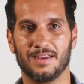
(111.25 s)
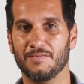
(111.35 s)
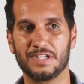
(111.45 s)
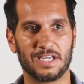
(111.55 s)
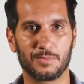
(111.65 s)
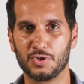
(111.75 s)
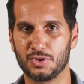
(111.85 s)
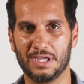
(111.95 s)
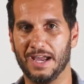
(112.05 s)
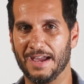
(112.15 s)
every time
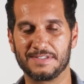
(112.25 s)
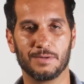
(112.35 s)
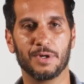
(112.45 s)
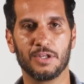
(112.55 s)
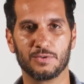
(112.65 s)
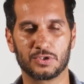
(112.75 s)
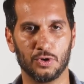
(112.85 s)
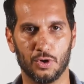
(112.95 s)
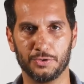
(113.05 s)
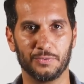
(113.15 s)
usually I have somebody who's
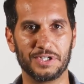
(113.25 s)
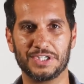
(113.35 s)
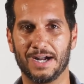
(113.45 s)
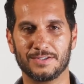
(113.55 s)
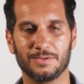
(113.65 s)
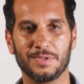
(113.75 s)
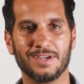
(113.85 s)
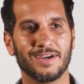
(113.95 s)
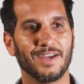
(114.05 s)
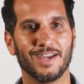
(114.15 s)
called or reached out to
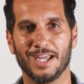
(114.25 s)
me and